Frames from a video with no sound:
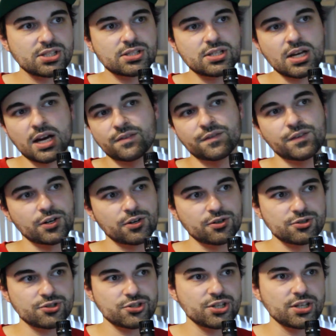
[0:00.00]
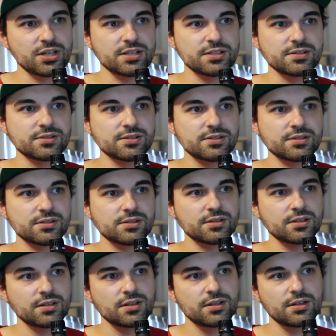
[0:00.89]
tougher,
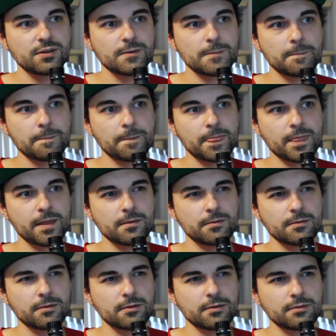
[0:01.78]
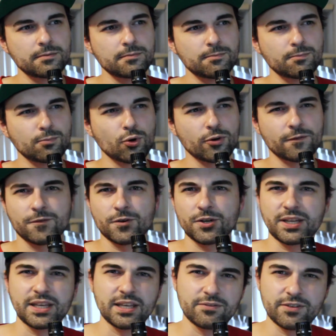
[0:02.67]
she's more
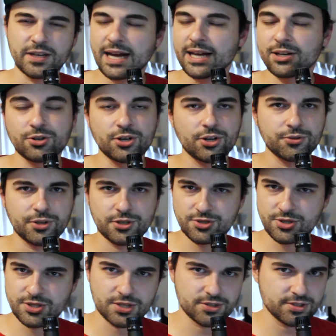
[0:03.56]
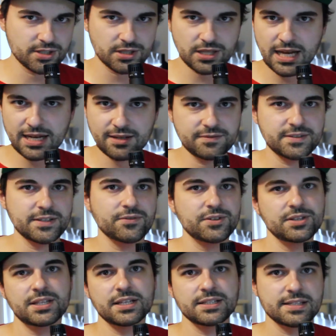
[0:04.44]
forgiving. I don't know. There's a lot of
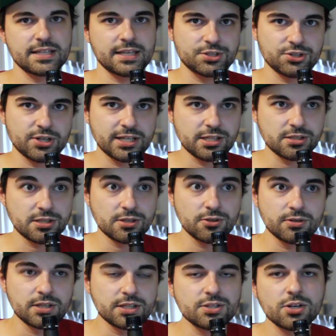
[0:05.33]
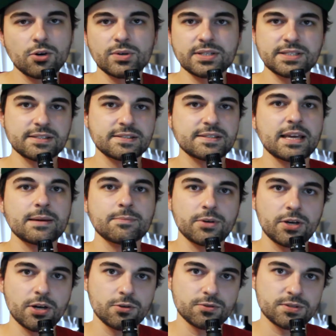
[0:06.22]
different things that they try to do, and it's always the same
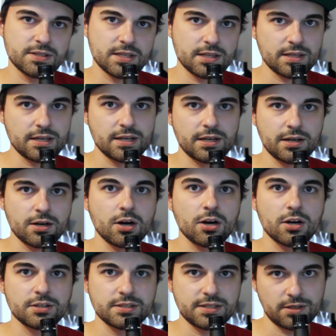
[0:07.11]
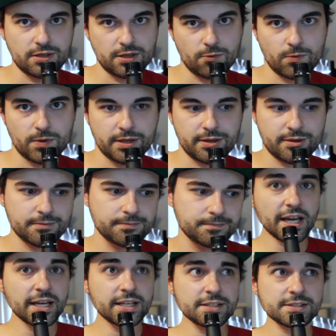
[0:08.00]
ghost that they are dealing with.
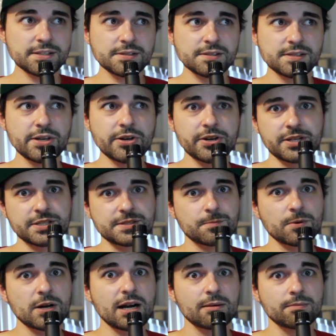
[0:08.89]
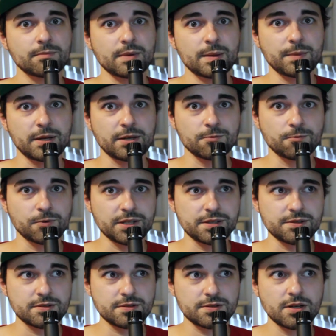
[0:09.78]
And it's a serious problem. I mean, we
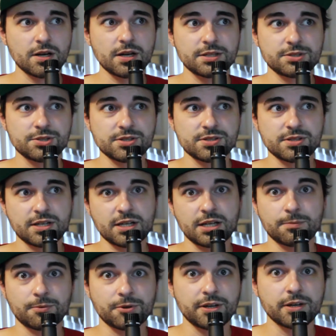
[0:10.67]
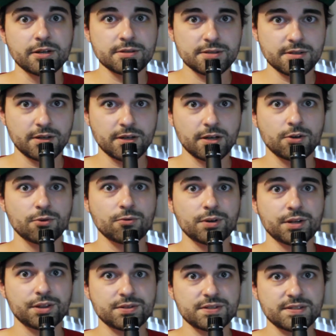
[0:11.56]
saw it just a couple years ago
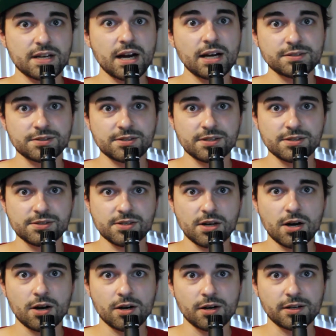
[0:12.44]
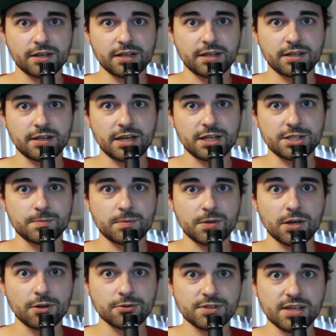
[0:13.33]
with Sansa's arc in
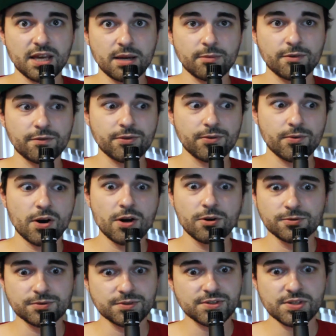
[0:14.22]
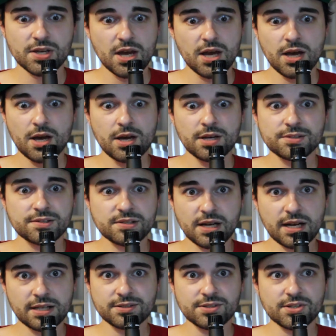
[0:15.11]
HBO's Game of Thrones.
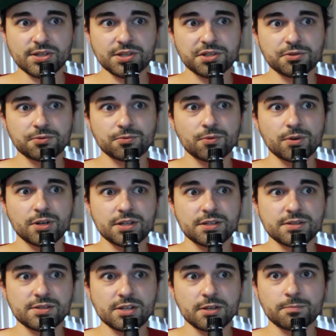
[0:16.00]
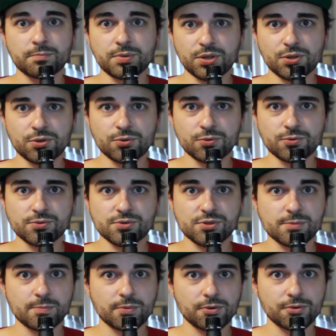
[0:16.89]
Sansa was
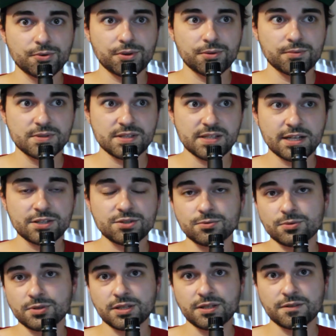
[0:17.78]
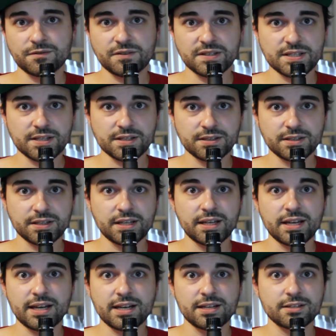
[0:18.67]
abused both sexually,
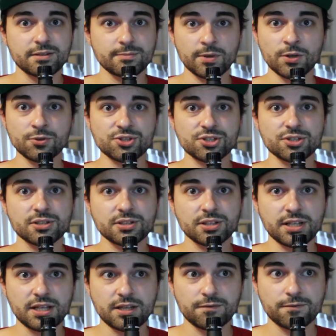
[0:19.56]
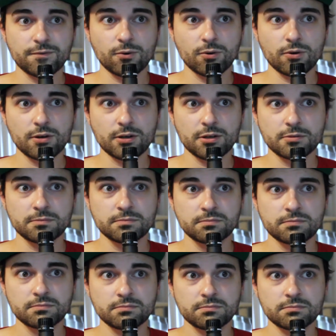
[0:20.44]
physically, and emotionally for
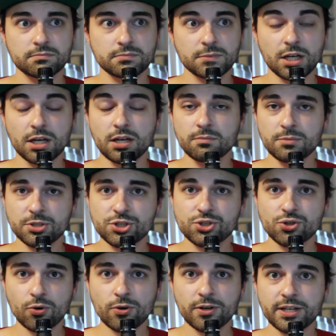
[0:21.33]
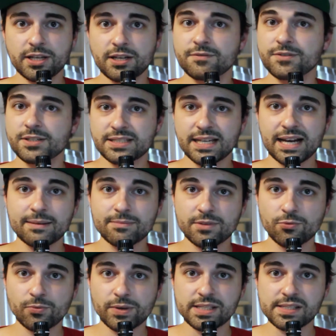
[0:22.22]
a majority of the time
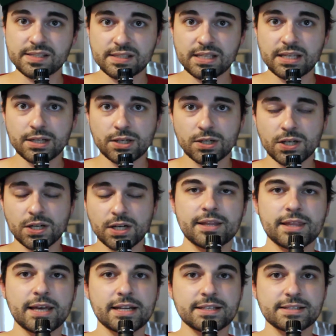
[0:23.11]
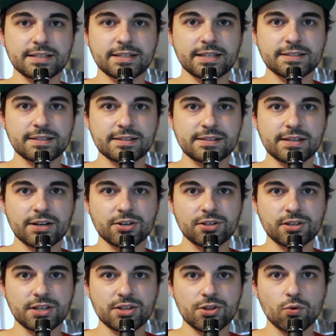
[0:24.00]
that we see her. That isn't
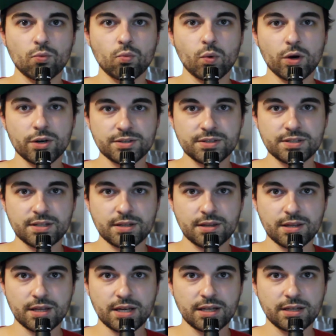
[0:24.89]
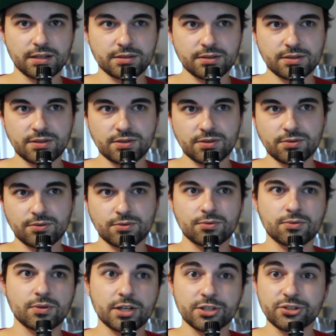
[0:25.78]
necessarily the worst thing
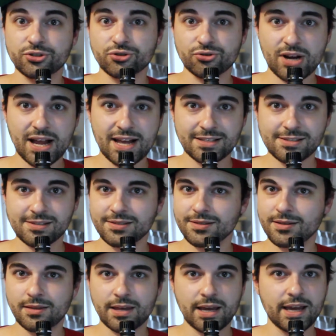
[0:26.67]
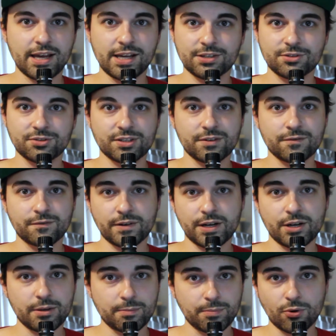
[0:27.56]
to address. They handled it
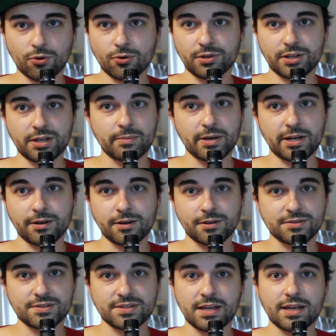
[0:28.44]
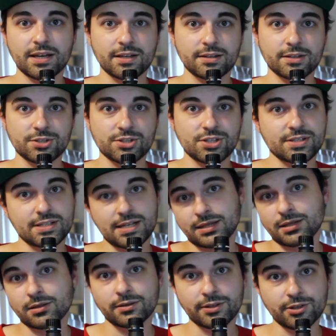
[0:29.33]
very poorly by her saying that she's
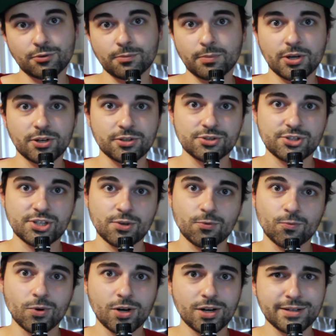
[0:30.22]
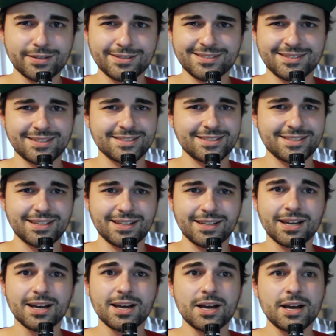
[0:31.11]
not the little bird she was, that
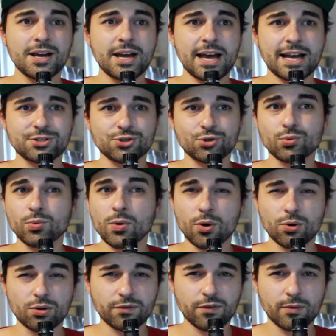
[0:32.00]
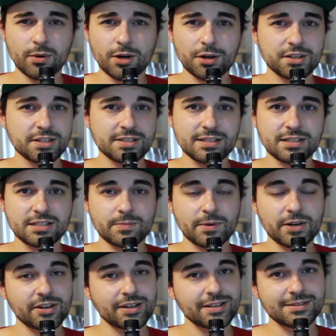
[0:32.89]
she has grown from all these
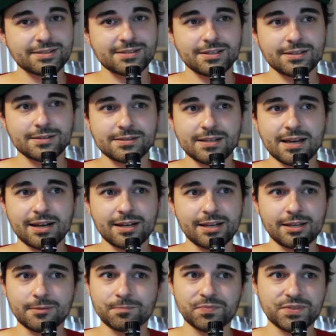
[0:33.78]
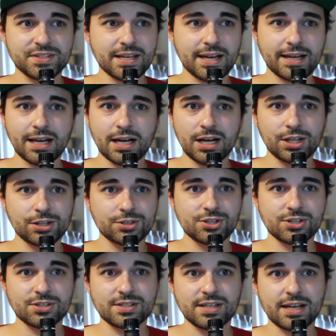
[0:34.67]
experiences. Any
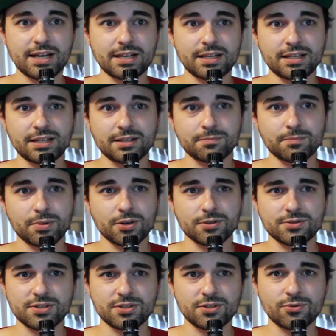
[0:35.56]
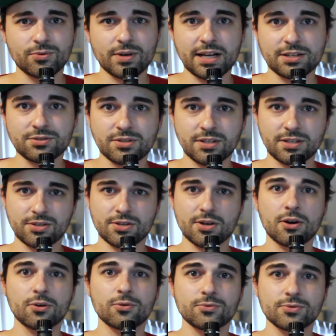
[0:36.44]
psychologist, any person who actually
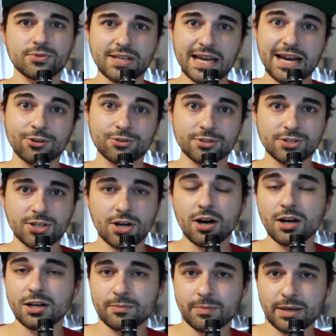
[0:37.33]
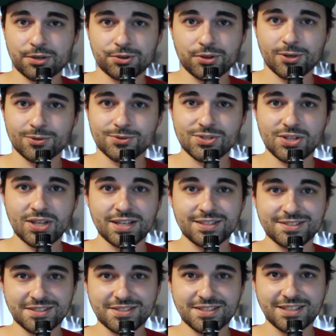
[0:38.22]
knows how to talk about those
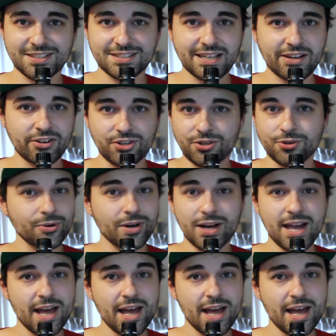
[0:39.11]
things is going to tell you